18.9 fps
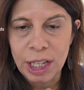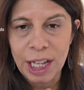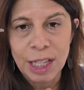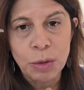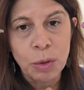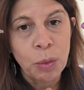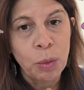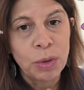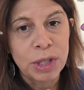
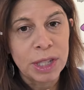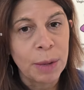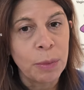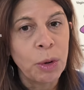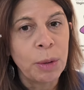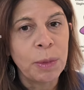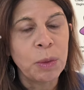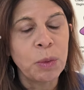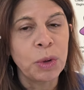That's what
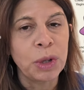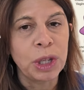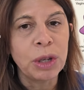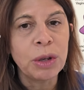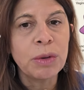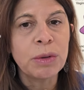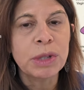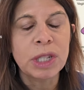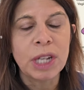some women will
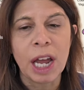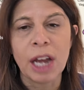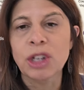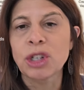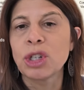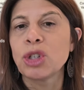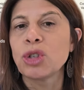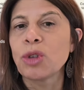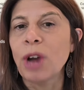use to
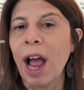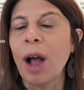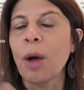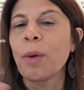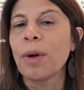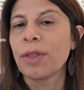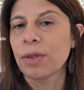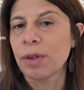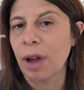actually
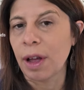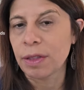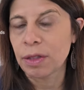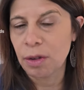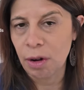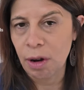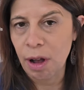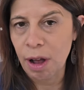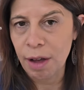track whether or
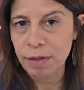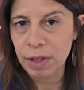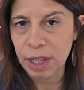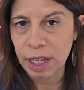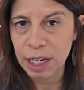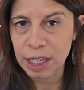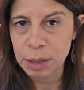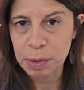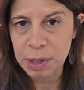not they're
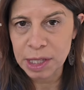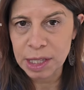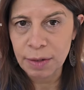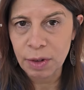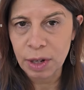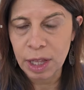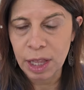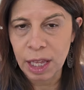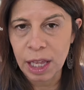ovulating
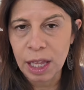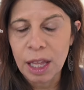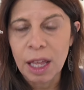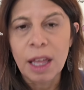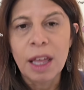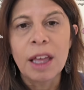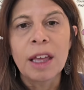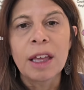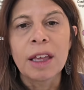specifically.
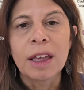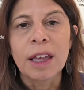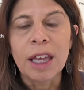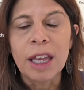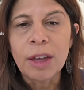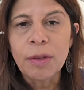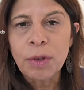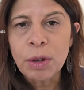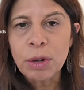
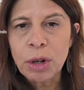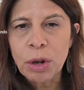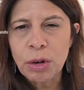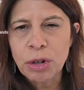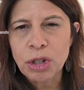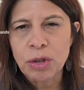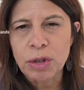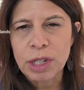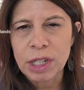If you
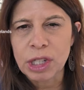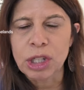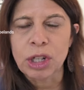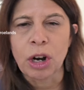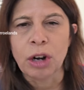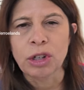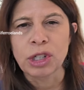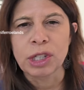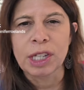notice your
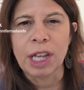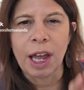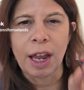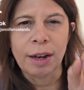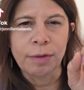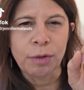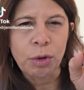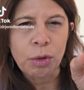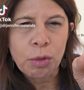discharge is
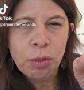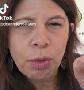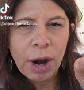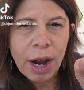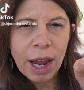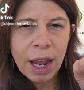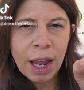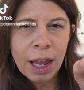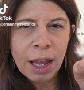kind of
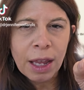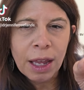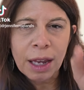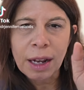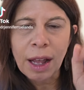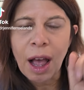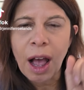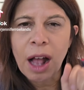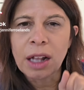gray
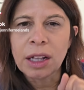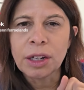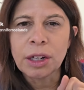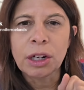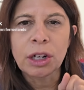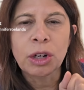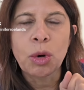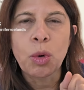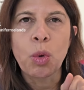in
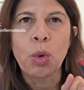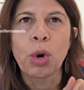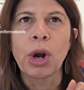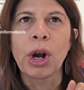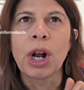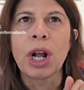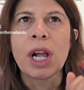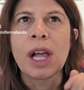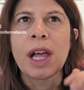color
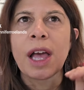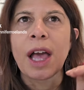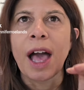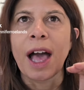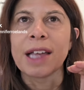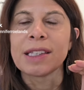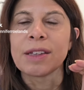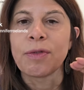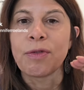or
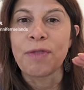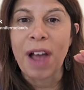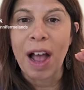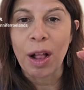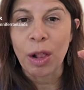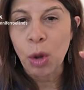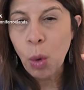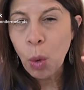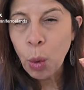has a
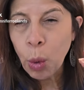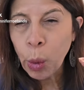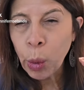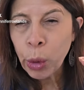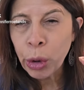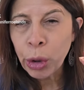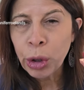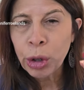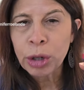foul
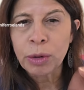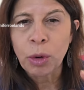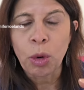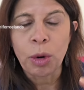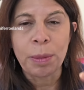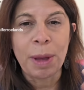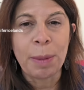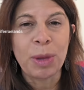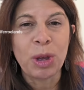odor,
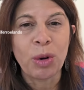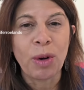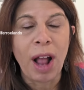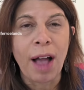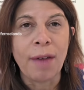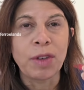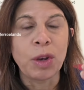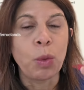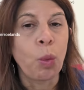or maybe you're
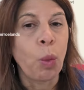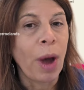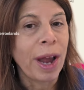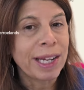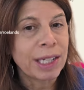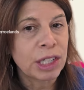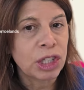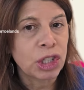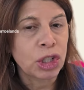having
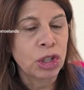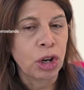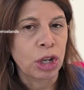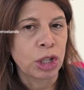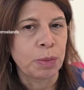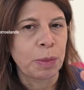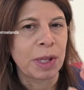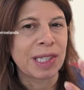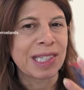white
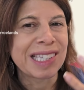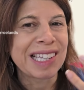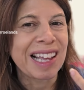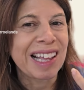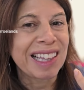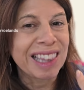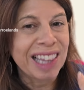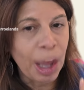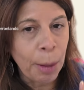discharge but it's
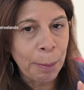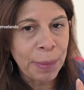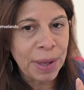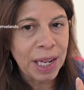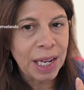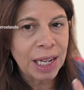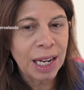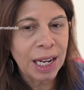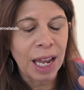
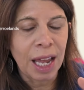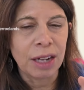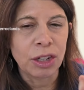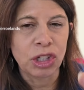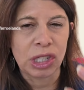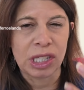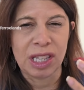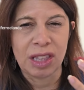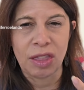clumping
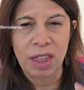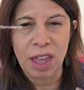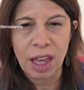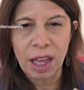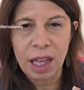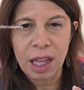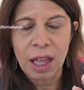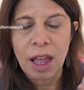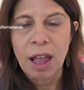and just
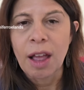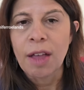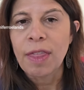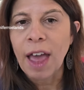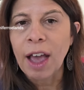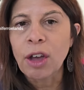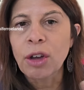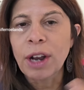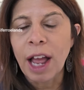thick,
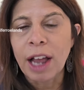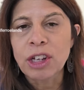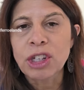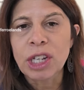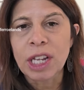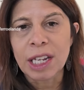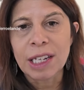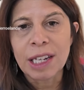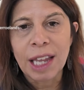that could
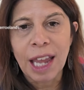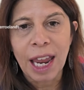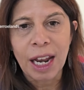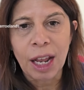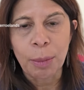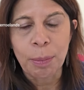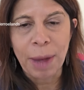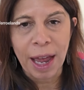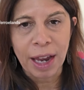actually
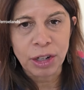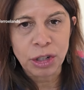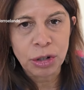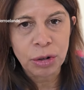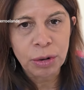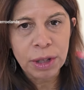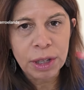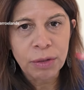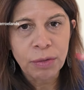indicate a
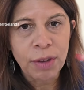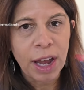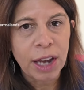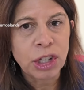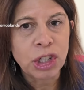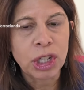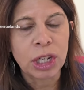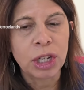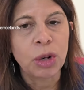bacterial
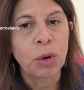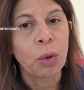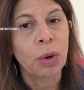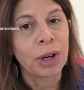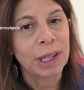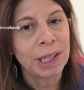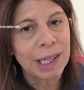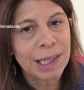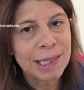infection
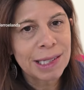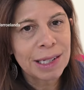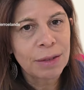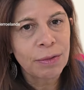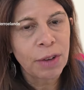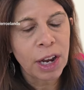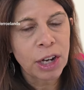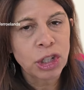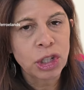or a yeast
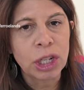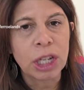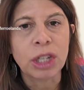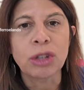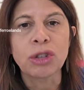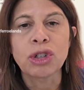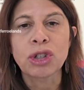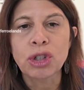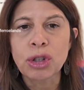infection,
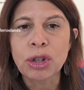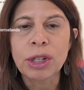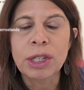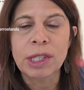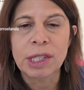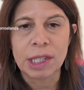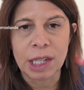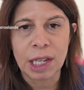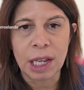and you
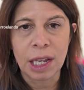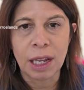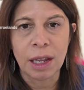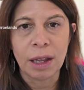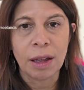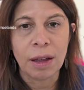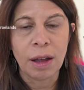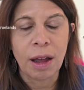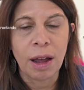should
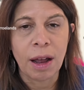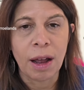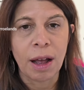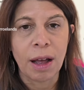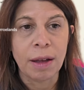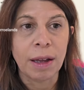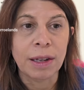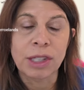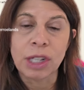see
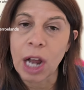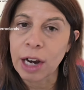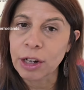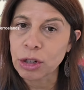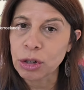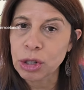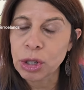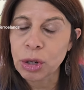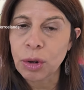a
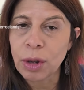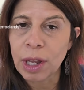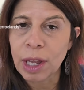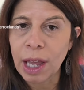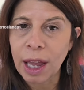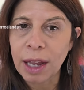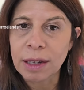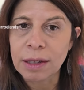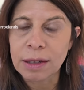doctor so you
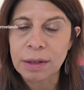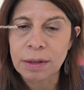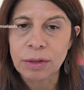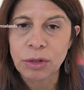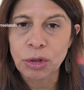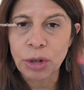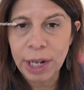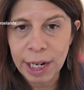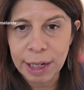can get
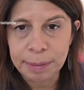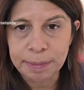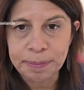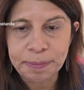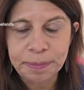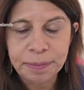treated.